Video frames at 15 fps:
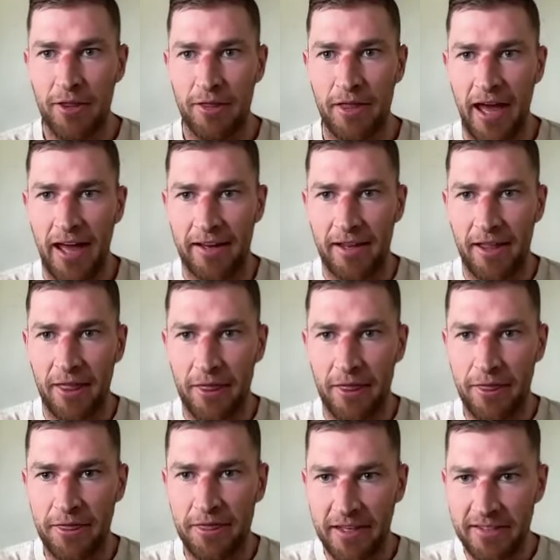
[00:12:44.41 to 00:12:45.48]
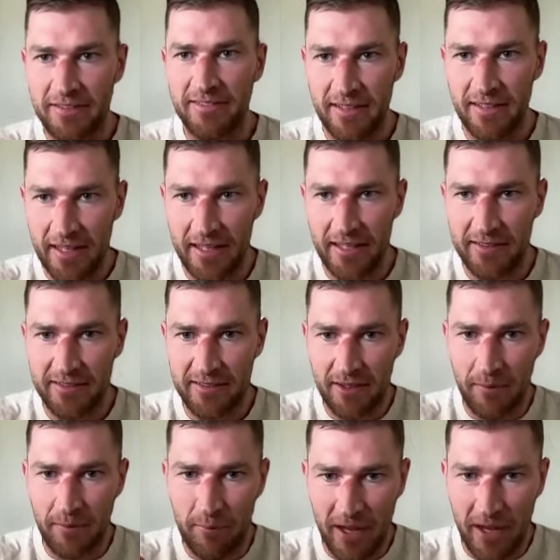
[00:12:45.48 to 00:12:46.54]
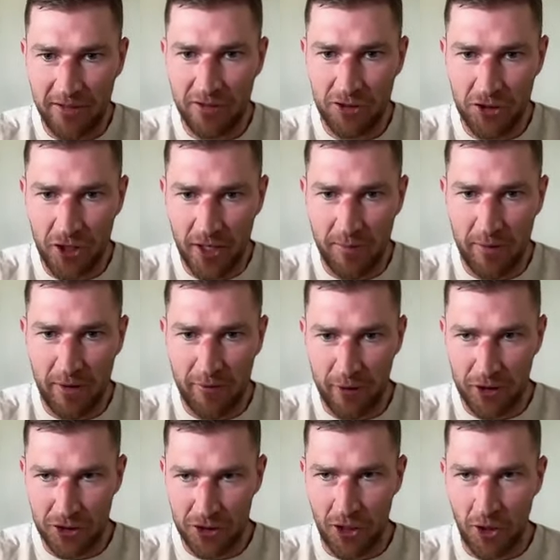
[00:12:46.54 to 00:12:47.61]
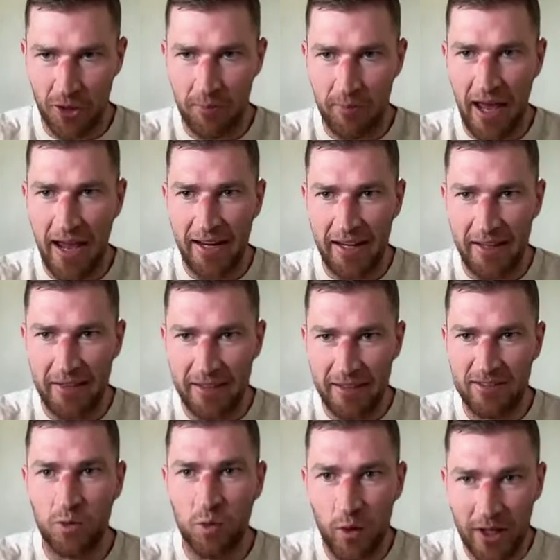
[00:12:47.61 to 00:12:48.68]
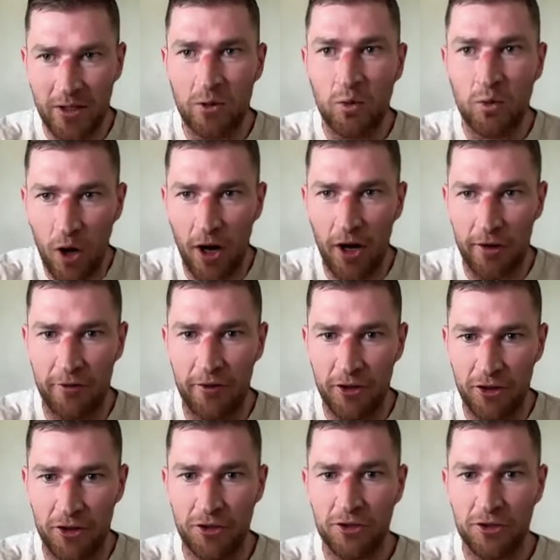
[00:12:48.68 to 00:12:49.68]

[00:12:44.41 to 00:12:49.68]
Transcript: that this is the best treatment for shoulder pain and this will work for you.